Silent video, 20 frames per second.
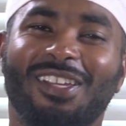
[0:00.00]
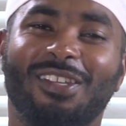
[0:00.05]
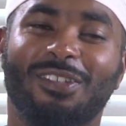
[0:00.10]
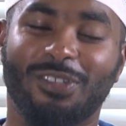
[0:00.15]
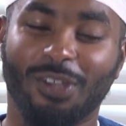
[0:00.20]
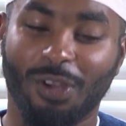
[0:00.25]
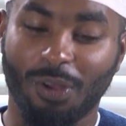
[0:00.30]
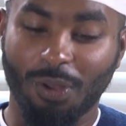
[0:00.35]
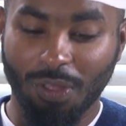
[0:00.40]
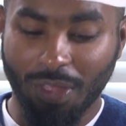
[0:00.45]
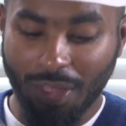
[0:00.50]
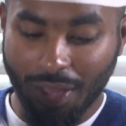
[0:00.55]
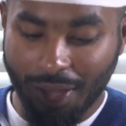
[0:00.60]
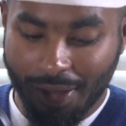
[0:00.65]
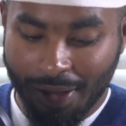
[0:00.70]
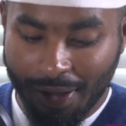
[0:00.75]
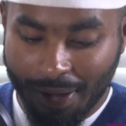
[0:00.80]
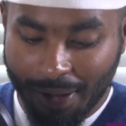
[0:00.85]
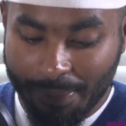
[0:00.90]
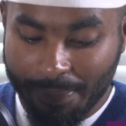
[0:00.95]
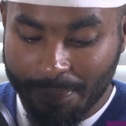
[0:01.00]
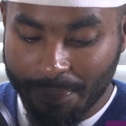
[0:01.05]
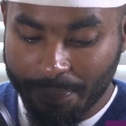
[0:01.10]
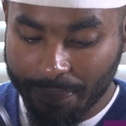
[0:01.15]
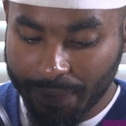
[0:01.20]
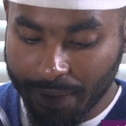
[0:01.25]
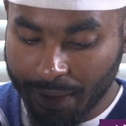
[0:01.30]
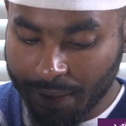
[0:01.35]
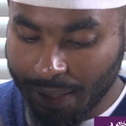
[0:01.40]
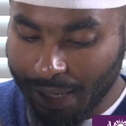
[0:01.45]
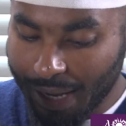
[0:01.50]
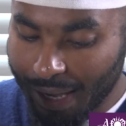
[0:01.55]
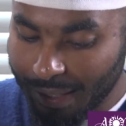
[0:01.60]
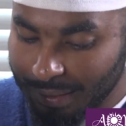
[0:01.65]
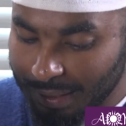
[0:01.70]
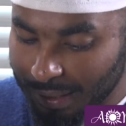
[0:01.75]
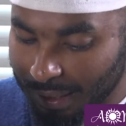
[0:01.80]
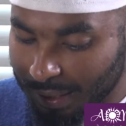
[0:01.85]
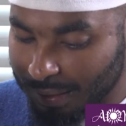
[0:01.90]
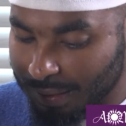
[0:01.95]
So um, the
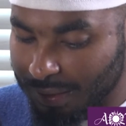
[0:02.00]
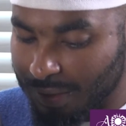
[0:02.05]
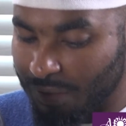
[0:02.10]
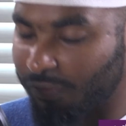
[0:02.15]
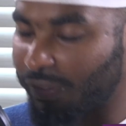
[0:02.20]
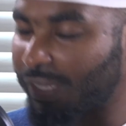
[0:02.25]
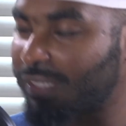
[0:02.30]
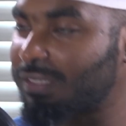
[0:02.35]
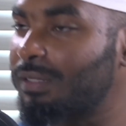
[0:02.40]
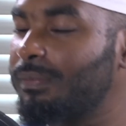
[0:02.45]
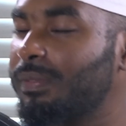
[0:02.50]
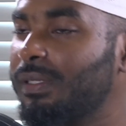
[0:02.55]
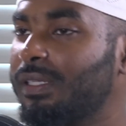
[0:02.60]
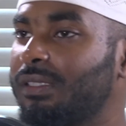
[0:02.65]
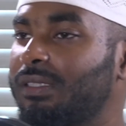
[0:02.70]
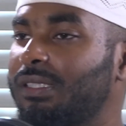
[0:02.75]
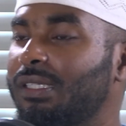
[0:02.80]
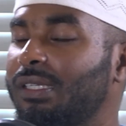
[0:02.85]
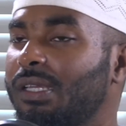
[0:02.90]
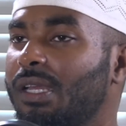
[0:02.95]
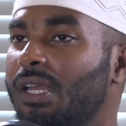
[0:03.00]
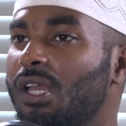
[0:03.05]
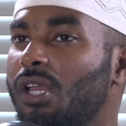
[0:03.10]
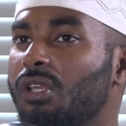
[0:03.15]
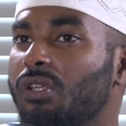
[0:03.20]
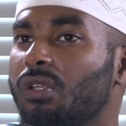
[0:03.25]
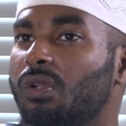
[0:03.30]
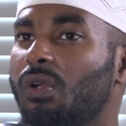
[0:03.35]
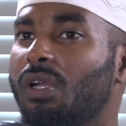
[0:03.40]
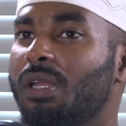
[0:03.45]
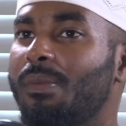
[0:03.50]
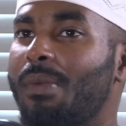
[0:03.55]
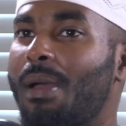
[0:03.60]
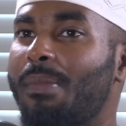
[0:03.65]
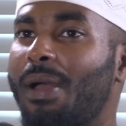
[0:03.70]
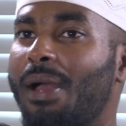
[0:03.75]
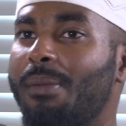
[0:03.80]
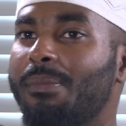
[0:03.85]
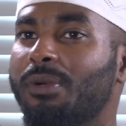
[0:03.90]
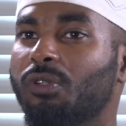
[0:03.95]
last thing is the flexibility. You know, Imam
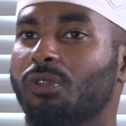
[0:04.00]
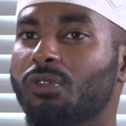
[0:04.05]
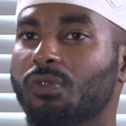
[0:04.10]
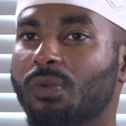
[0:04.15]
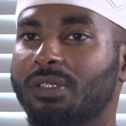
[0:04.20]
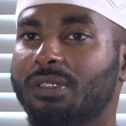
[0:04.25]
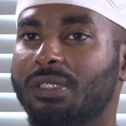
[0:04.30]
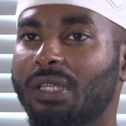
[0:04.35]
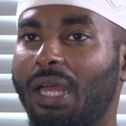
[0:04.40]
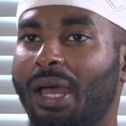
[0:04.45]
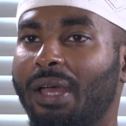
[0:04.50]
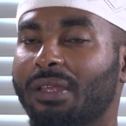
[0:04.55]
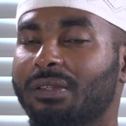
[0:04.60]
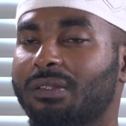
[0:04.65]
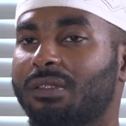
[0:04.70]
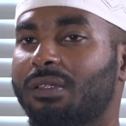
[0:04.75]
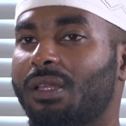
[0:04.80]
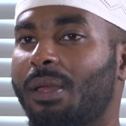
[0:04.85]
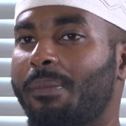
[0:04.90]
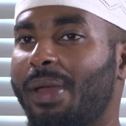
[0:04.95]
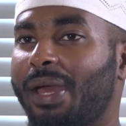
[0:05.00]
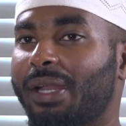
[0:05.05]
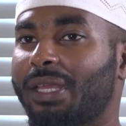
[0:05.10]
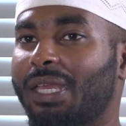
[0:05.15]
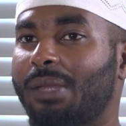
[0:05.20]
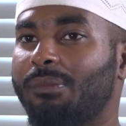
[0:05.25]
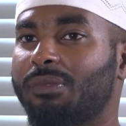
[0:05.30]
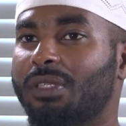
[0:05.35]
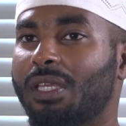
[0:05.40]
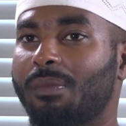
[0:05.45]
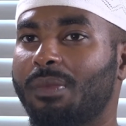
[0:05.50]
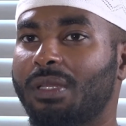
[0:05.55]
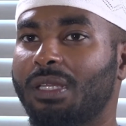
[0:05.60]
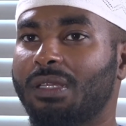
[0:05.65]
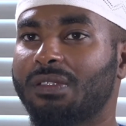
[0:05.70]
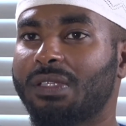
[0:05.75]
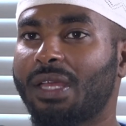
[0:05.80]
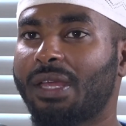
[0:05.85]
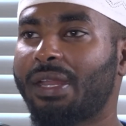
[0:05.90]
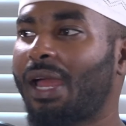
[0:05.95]
Ahmad was once asked, a man came to him and he
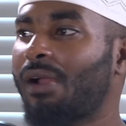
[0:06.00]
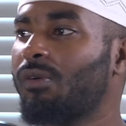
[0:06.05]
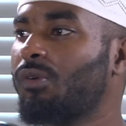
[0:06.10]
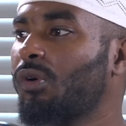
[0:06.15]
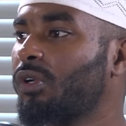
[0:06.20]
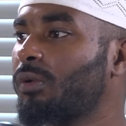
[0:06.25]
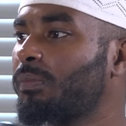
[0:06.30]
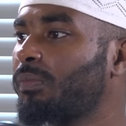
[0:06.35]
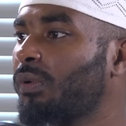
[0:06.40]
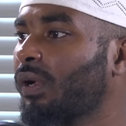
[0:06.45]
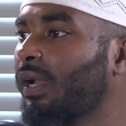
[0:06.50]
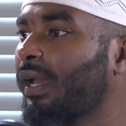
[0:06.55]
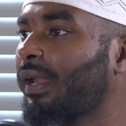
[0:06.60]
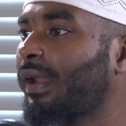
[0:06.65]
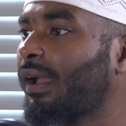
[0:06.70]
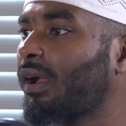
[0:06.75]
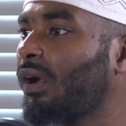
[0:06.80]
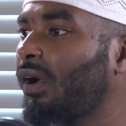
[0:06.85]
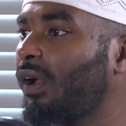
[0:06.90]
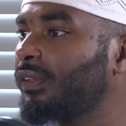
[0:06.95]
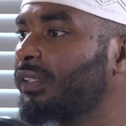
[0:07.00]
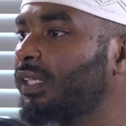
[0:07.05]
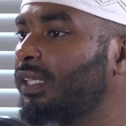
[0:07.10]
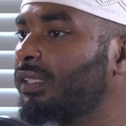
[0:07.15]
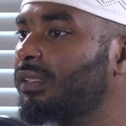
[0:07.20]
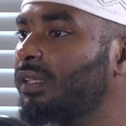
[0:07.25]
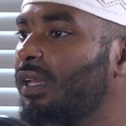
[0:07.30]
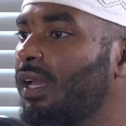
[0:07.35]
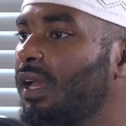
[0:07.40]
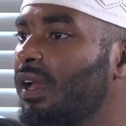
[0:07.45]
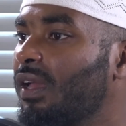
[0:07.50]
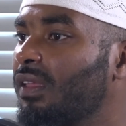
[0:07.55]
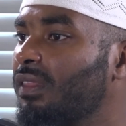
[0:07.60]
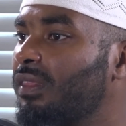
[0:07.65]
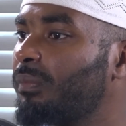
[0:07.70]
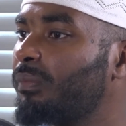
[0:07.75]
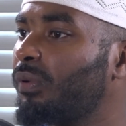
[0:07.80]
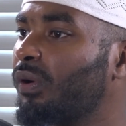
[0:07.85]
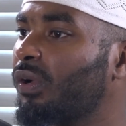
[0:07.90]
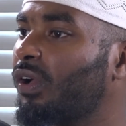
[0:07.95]
said, I wrote a book and I called it
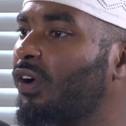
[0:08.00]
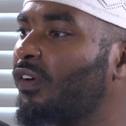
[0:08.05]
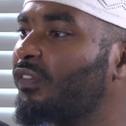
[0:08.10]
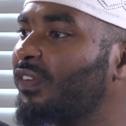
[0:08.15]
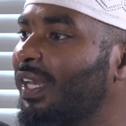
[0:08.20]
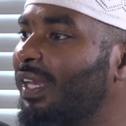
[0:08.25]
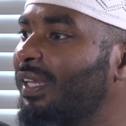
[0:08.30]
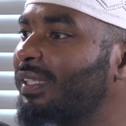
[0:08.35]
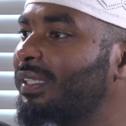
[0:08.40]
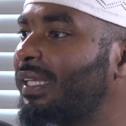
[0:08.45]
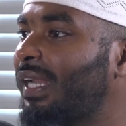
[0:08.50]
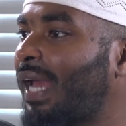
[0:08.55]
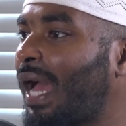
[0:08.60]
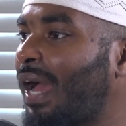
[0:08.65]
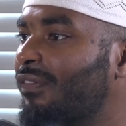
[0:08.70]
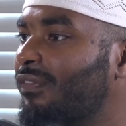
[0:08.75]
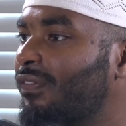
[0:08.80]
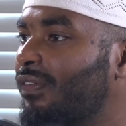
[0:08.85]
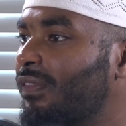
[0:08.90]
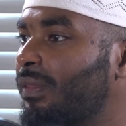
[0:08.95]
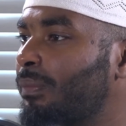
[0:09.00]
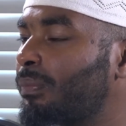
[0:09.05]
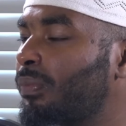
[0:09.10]
the book of ikhtilaf, the